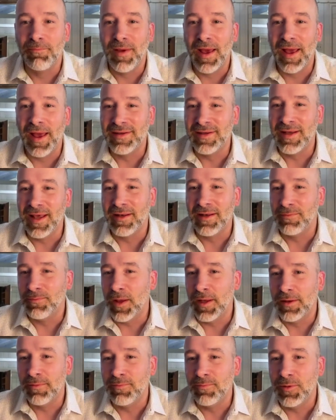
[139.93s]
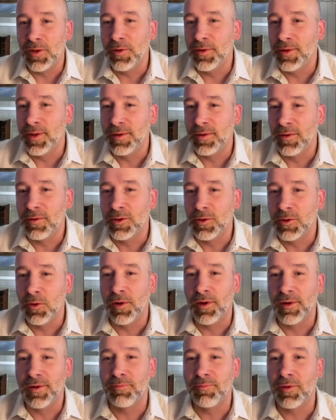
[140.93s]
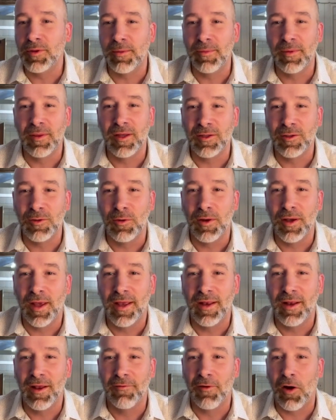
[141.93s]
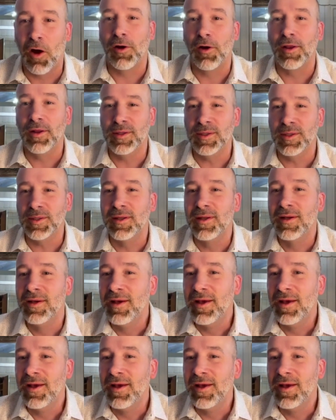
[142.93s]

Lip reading: and use these new tools, put them in the toolkit of artists,